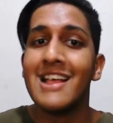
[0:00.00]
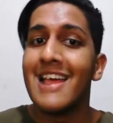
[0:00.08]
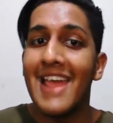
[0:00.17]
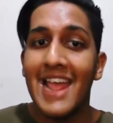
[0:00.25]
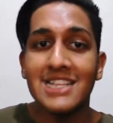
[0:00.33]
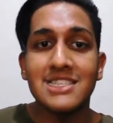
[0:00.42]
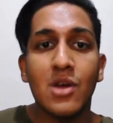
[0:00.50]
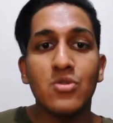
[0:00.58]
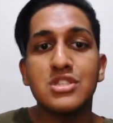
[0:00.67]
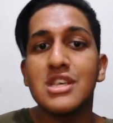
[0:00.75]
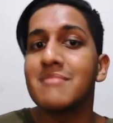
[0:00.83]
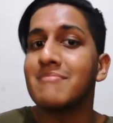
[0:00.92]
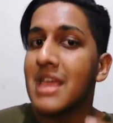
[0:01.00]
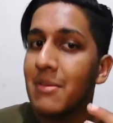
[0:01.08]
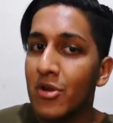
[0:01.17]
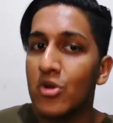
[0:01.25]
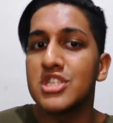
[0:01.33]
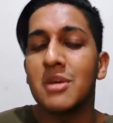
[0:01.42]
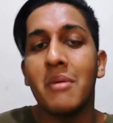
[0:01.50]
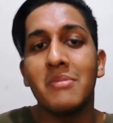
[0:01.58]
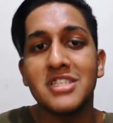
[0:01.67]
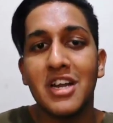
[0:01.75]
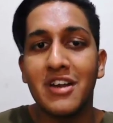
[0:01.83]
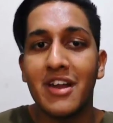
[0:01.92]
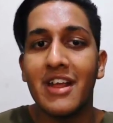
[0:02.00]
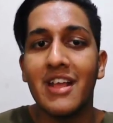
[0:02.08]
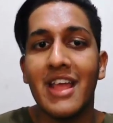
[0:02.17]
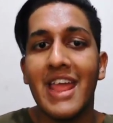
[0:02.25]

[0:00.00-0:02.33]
Hence, I would say maybe Rohit Sharma missed a trick